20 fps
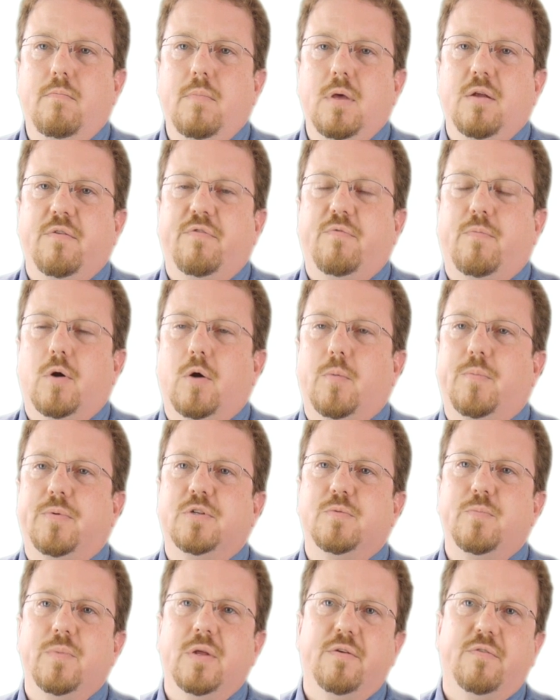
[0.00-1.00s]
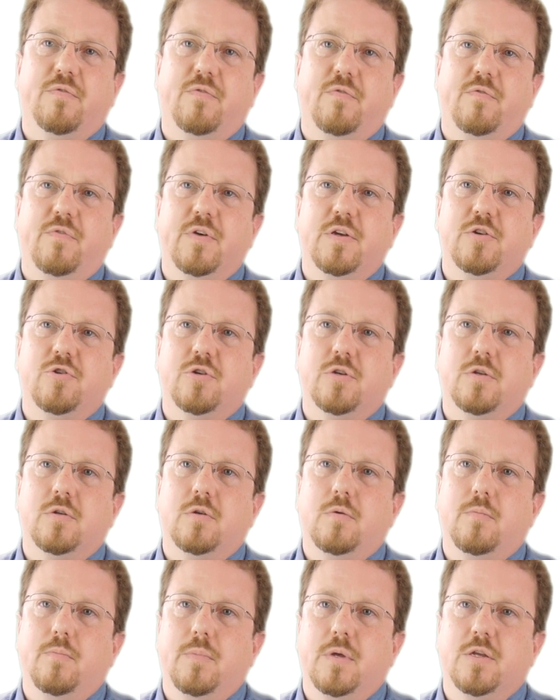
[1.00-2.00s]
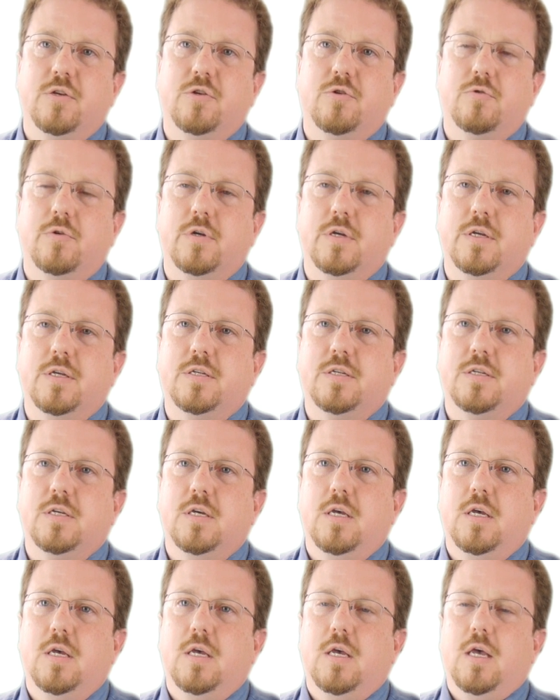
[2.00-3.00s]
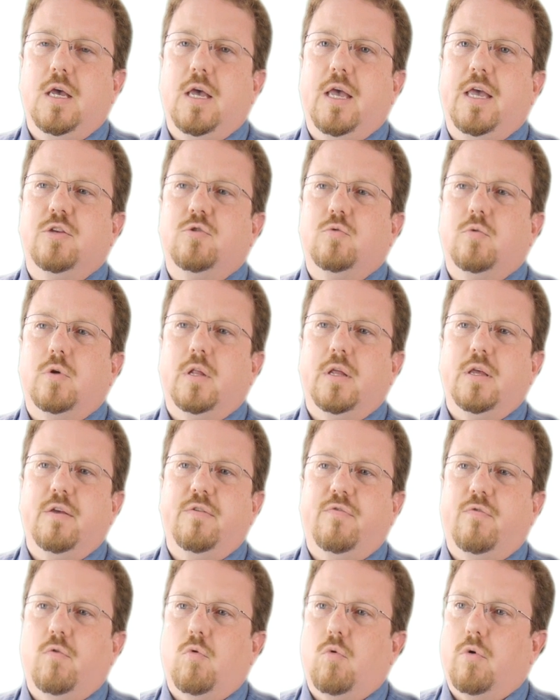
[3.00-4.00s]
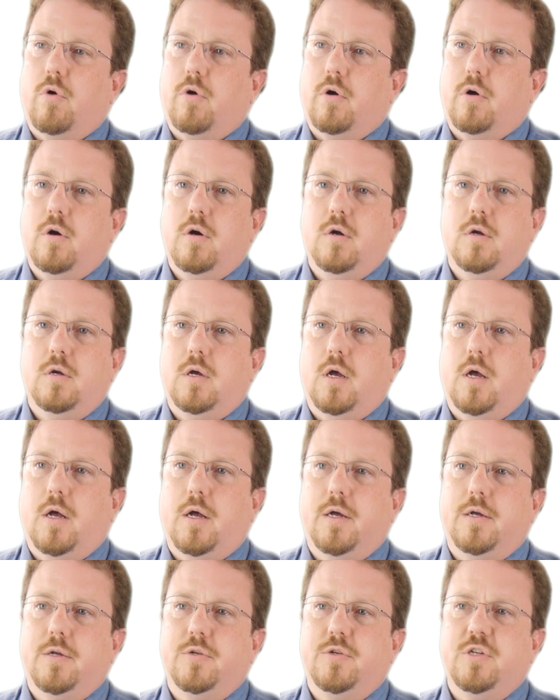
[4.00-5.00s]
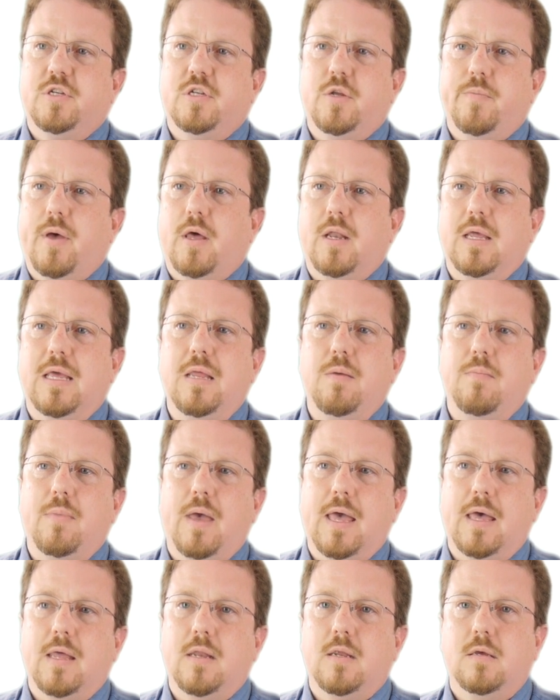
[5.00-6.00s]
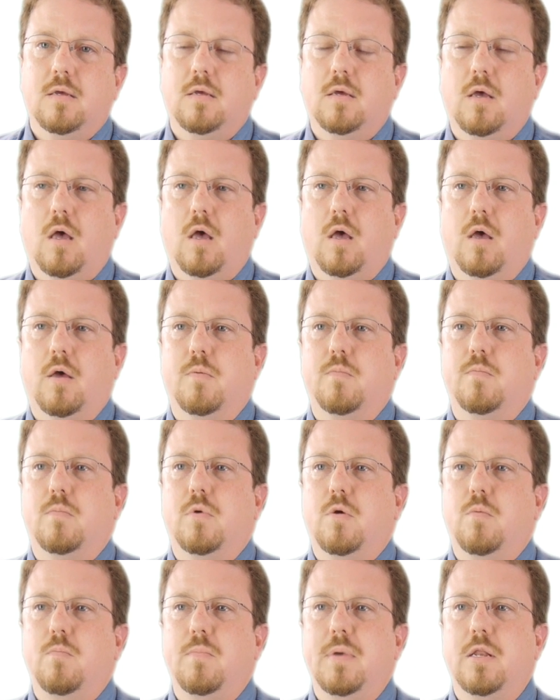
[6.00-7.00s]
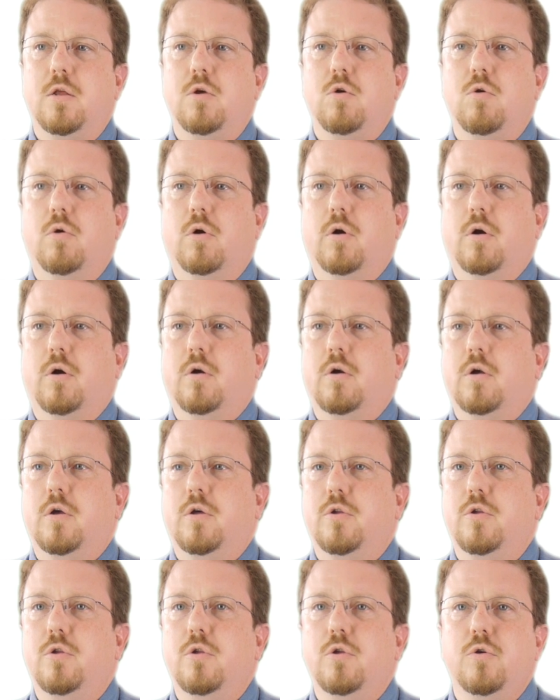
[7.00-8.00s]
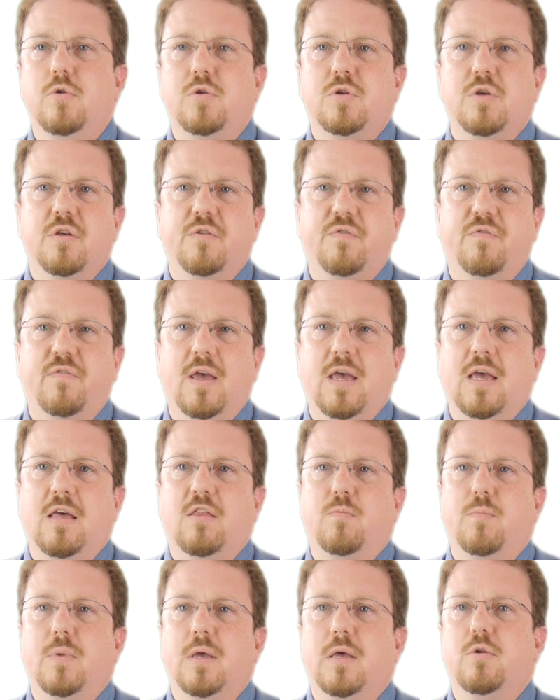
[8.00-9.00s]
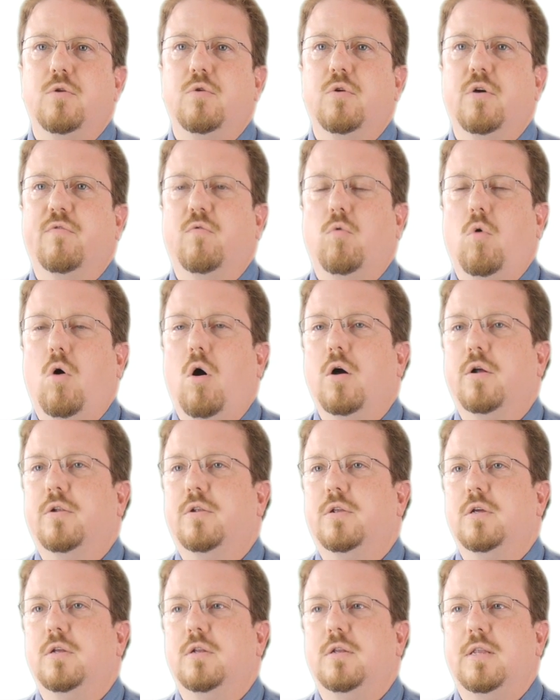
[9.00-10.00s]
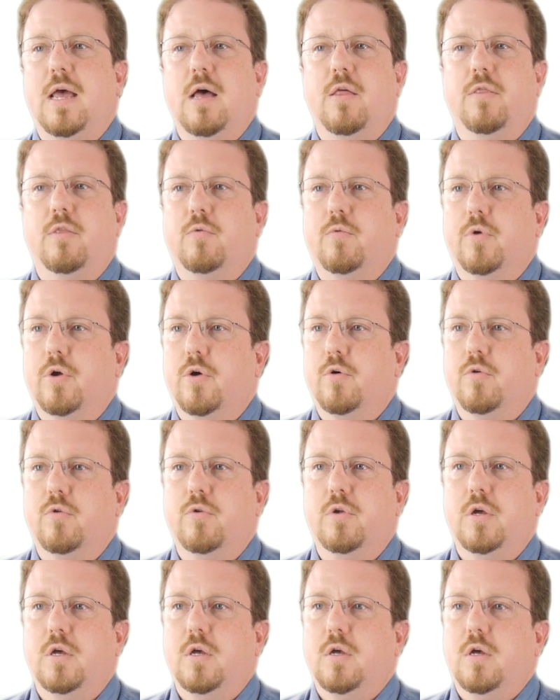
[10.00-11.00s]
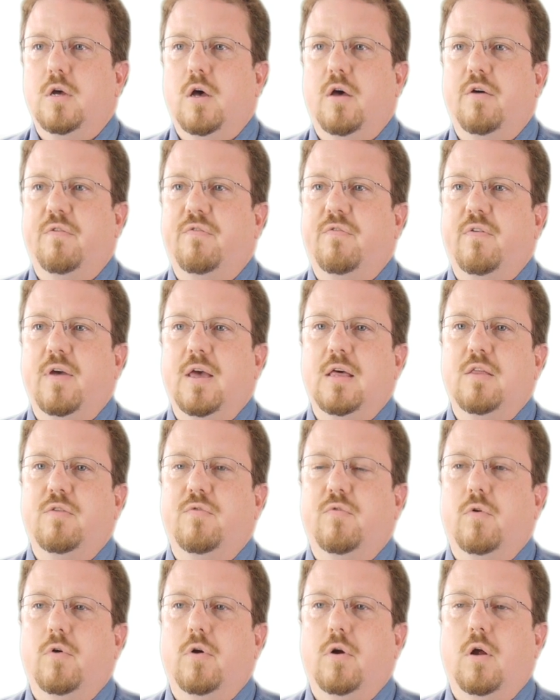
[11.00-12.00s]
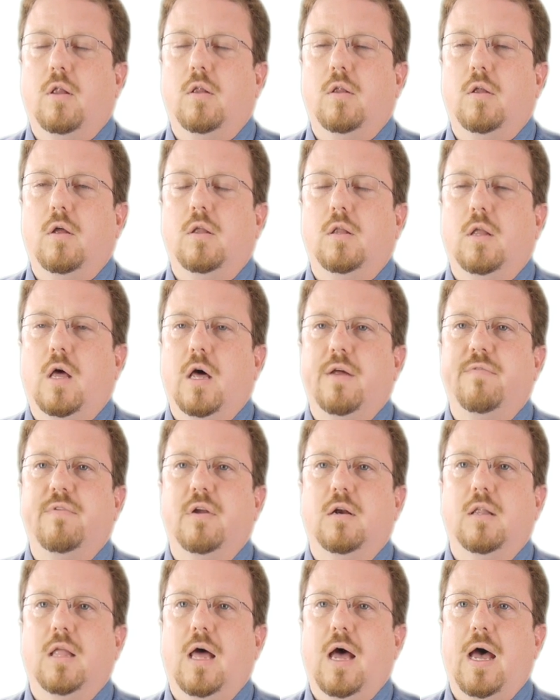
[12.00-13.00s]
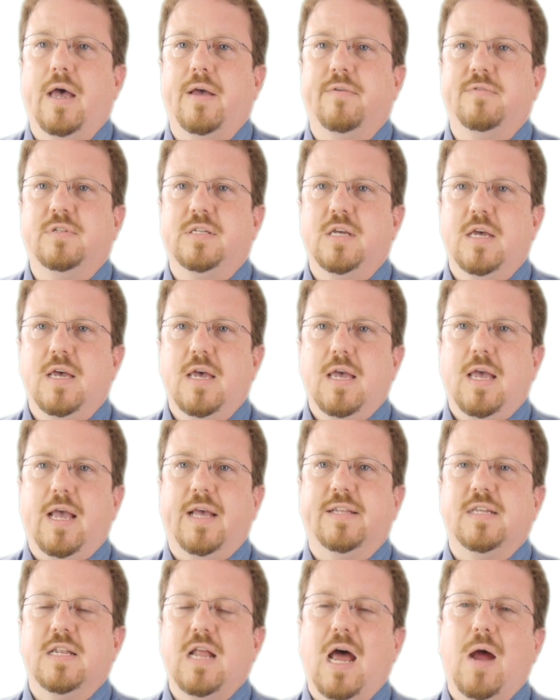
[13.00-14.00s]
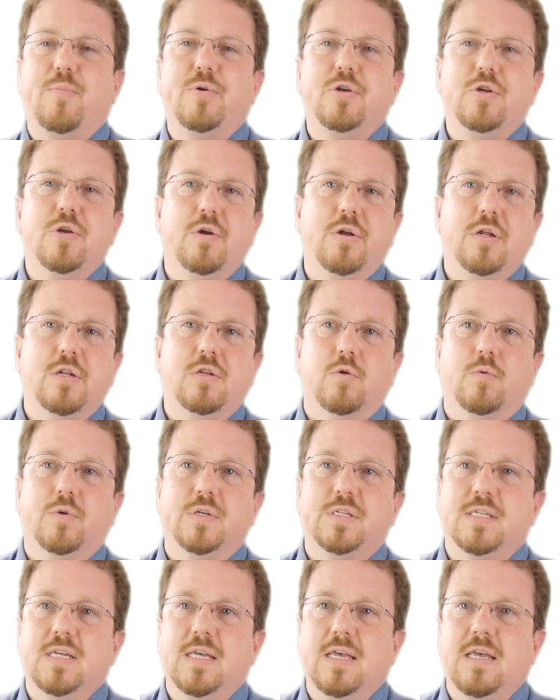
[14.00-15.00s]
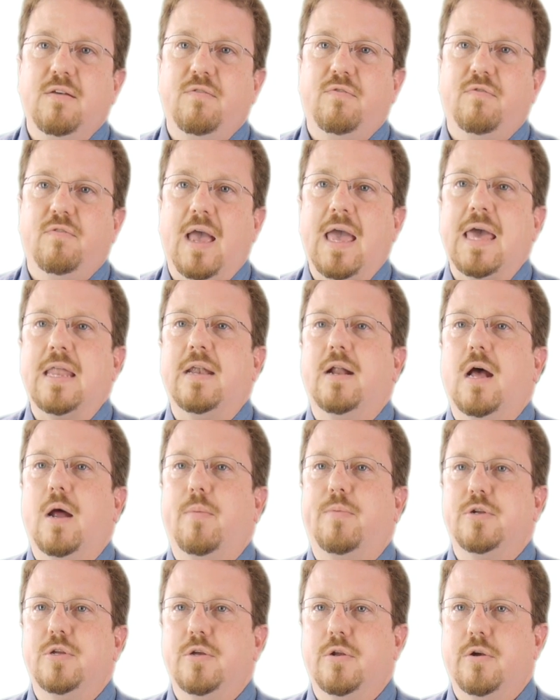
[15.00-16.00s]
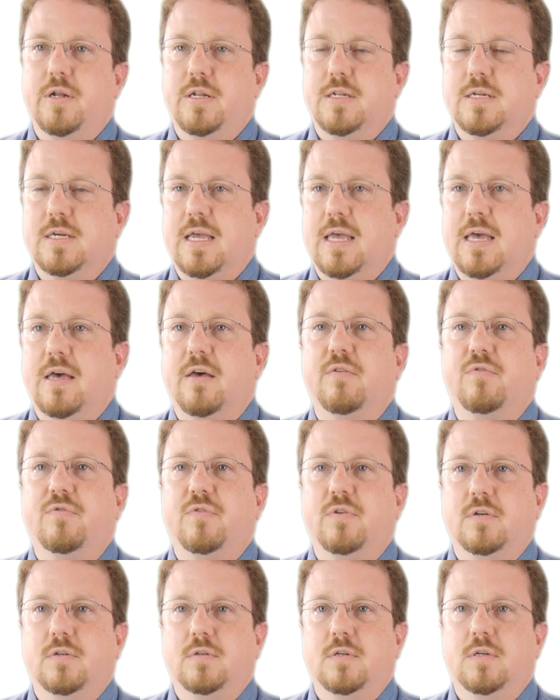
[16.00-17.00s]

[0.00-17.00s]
Men of Purpose, Men of Vision Ministries is really for just about any man. Um, men who are new to the faith, men who have walked down the road of faith for a, a lot of their lives. It's an opportunity to receive and an opportunity to give.